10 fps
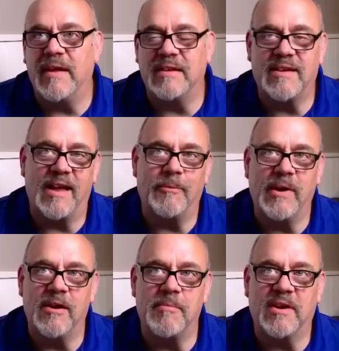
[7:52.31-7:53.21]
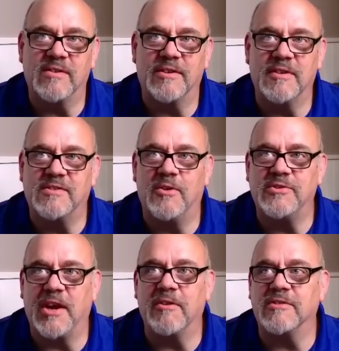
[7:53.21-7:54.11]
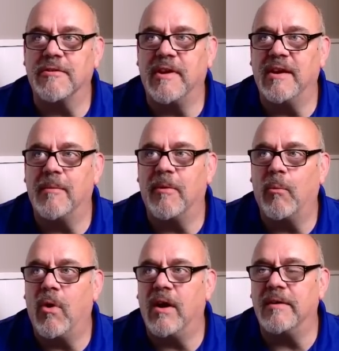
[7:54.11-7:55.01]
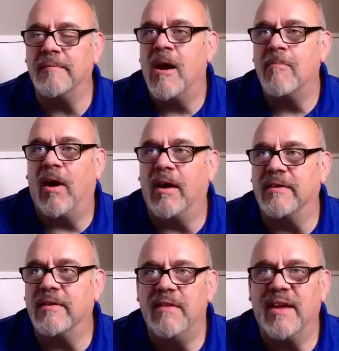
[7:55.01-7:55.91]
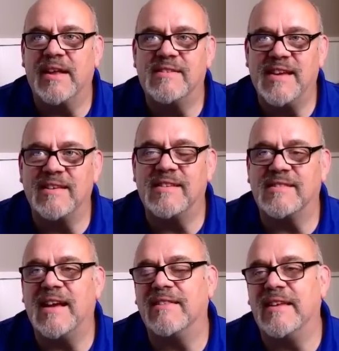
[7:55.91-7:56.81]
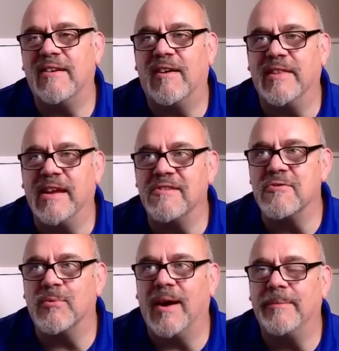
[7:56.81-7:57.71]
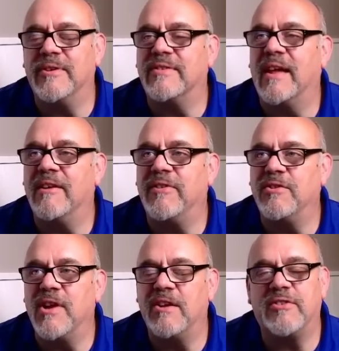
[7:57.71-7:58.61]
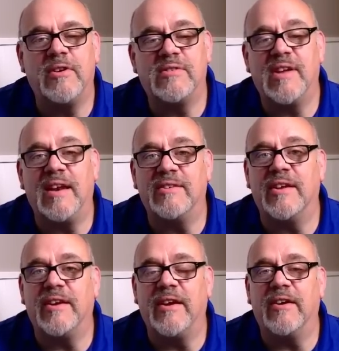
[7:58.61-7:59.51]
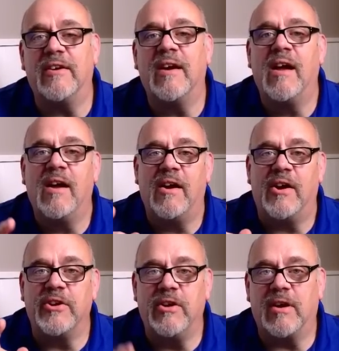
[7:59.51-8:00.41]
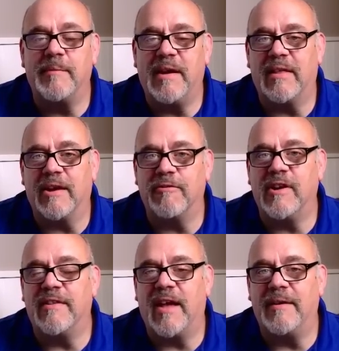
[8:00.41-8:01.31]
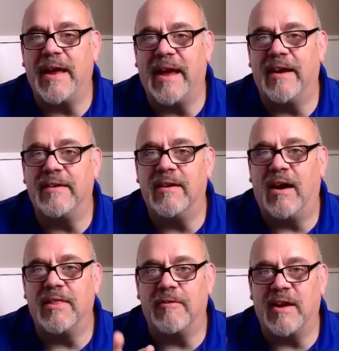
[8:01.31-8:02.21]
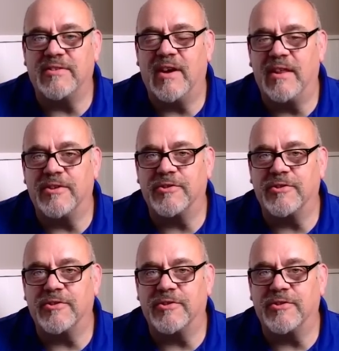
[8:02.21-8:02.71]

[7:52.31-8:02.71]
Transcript: It's kind of weird because there is no secret screen number one, but the consensus out there on the interwebs is that if you change two settings in here, you're going to be able to get rid of that ad on the right side of the